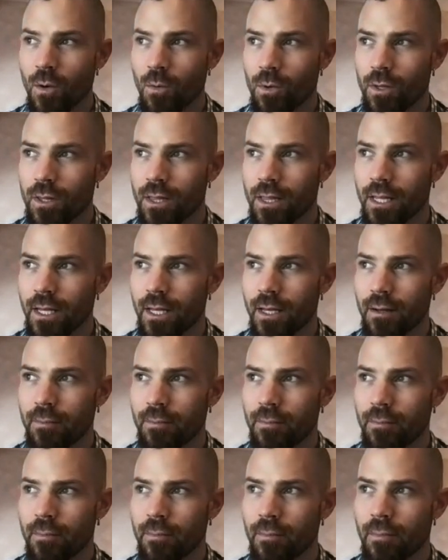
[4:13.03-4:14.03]
with
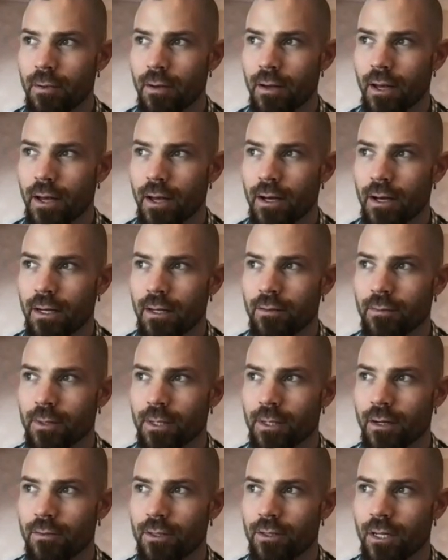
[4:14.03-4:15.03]
Liam, Liam
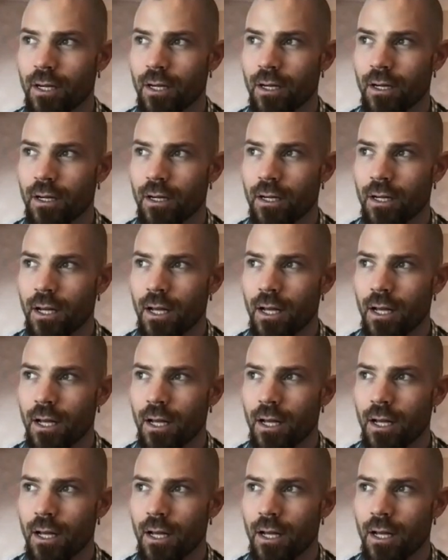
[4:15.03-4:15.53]
Kavanagh.